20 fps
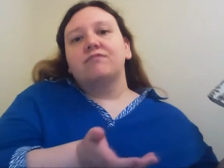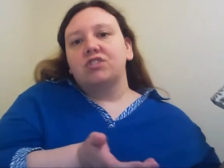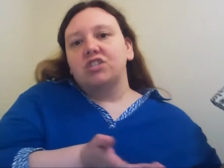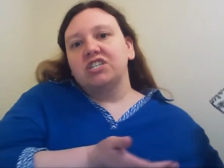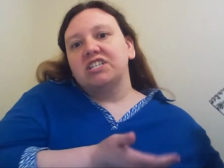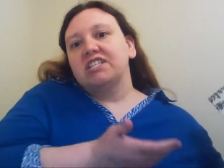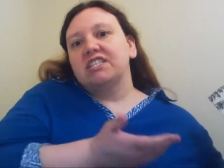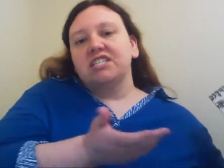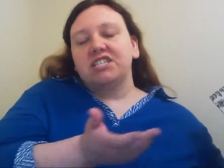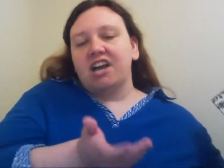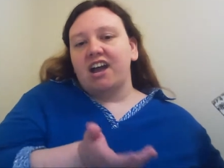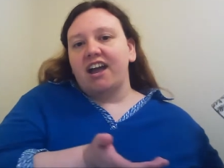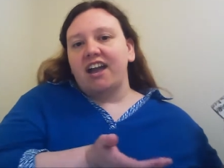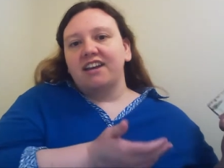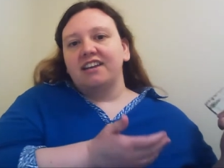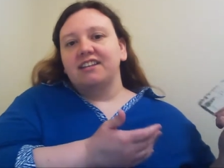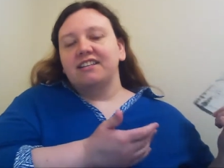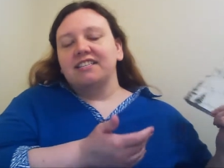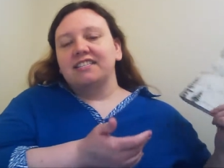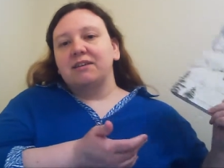just
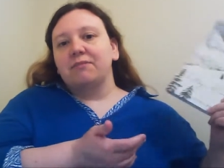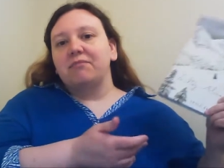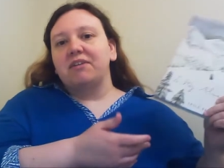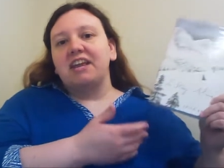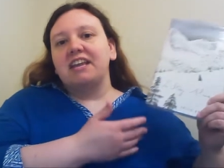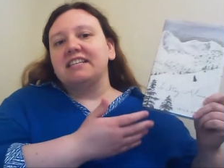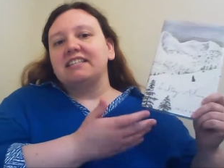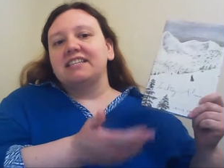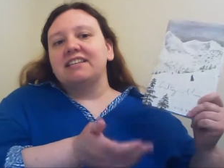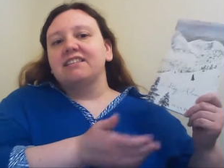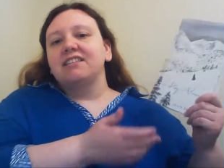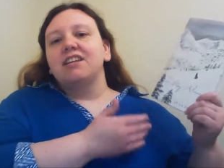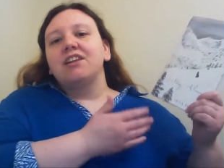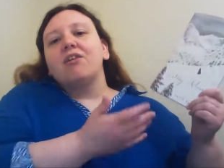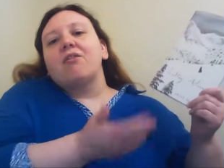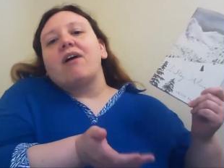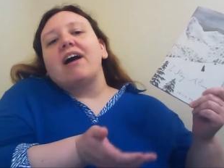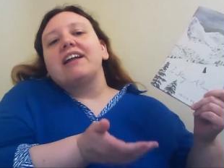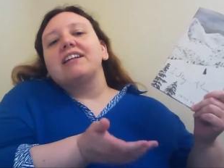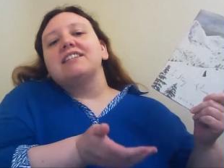died in some cases.
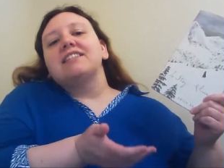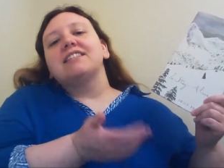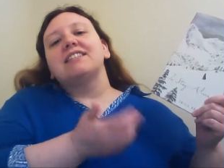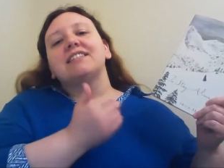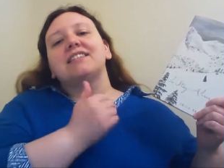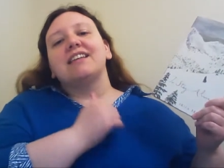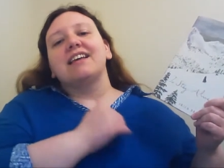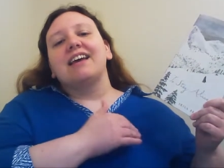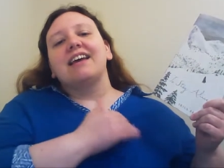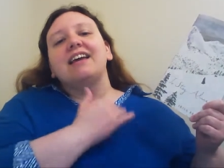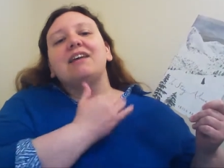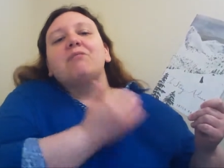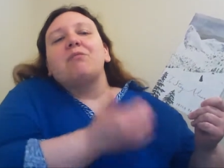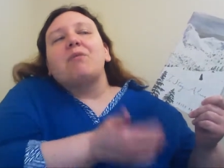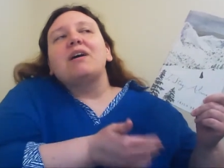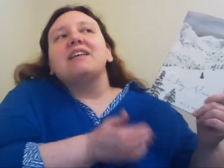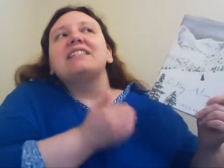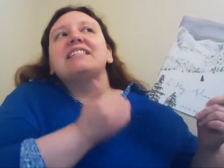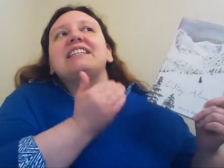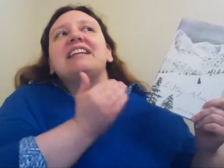You know, I just, it
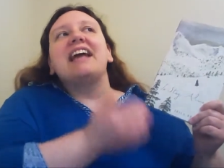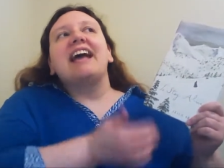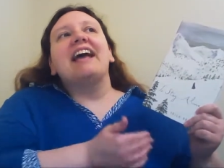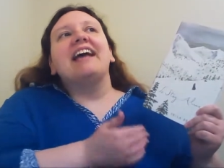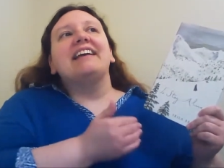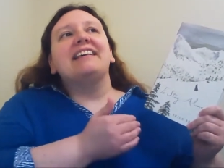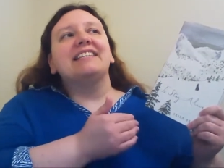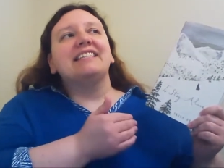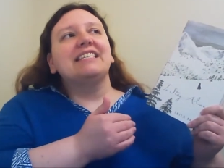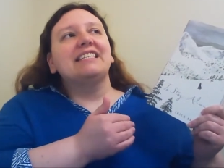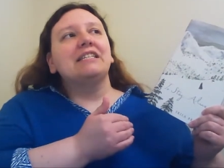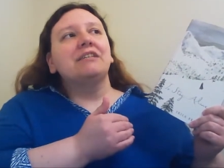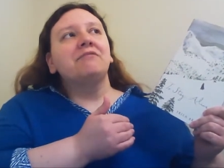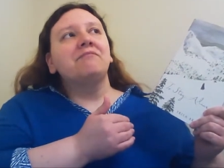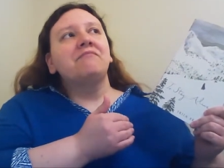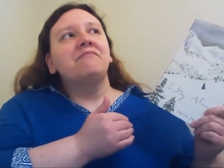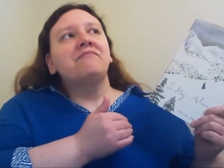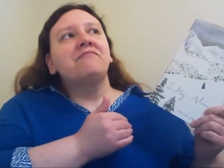wasn't as,